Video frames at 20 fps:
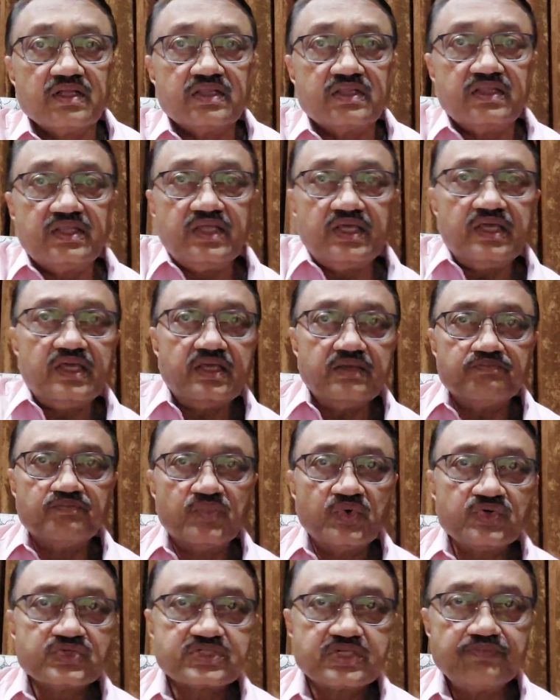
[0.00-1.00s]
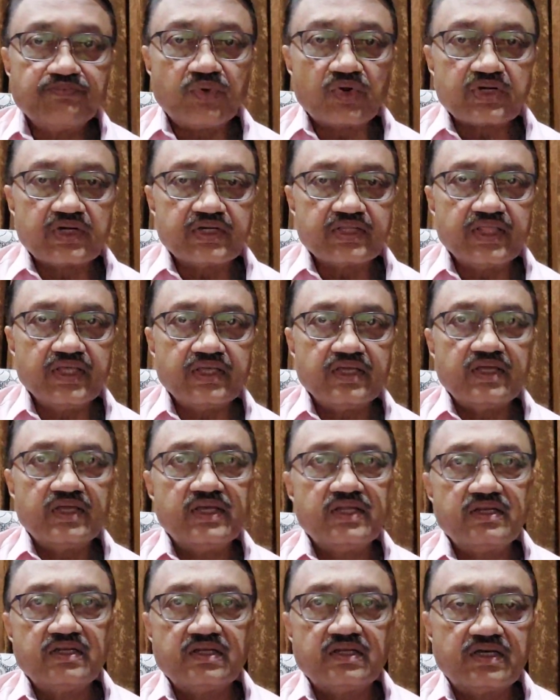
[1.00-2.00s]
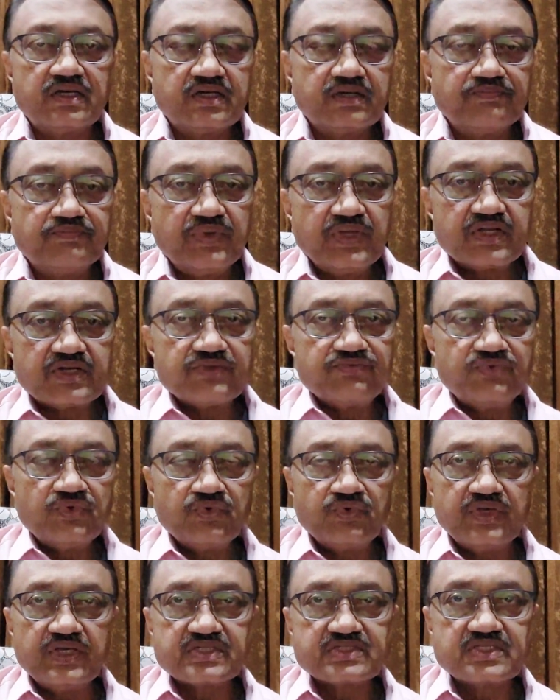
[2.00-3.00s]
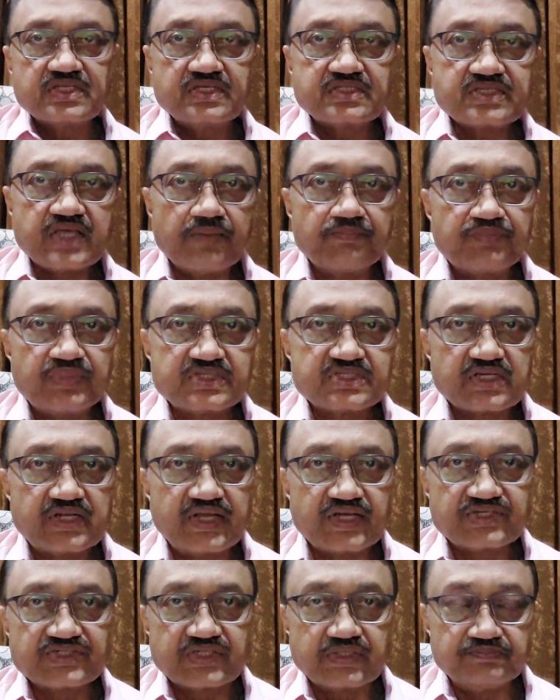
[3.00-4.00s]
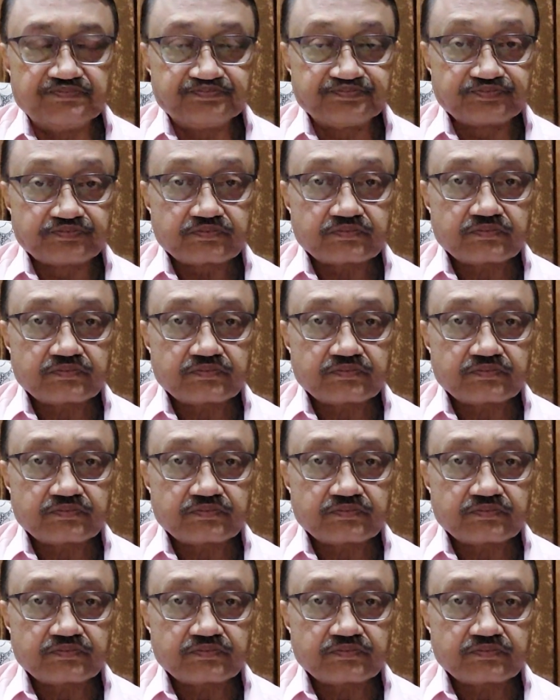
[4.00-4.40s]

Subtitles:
The most important thing in peer review is the sample selection.